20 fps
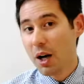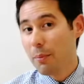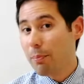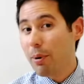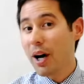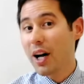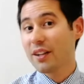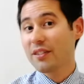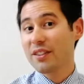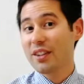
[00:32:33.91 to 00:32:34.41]

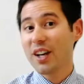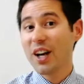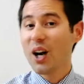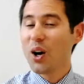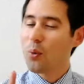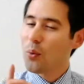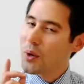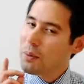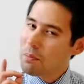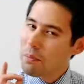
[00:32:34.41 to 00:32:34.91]

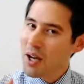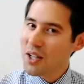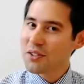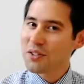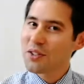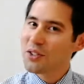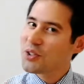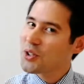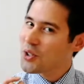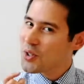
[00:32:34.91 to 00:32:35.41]
But we
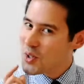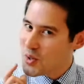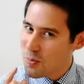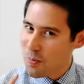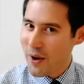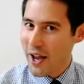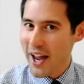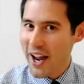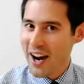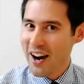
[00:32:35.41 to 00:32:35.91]
mustn't
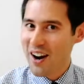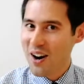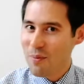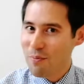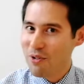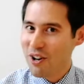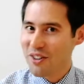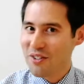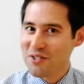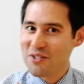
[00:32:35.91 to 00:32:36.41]
despair,
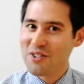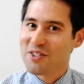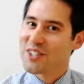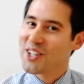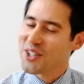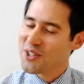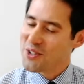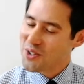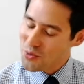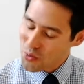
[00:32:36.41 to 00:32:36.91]
brothers and
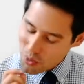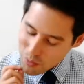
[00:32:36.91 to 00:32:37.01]
sisters.